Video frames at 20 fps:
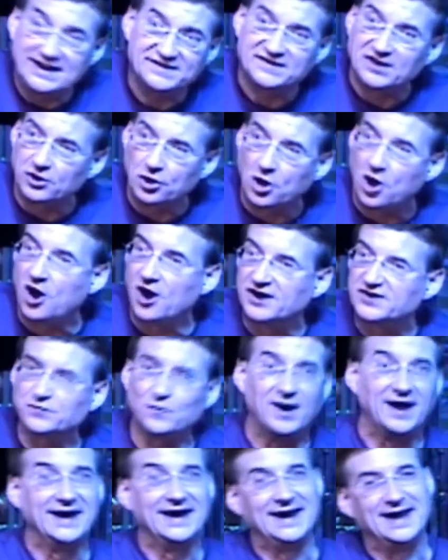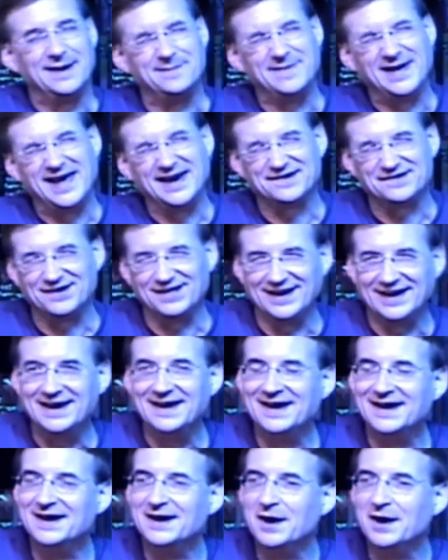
into lawns? Well, I am, actually.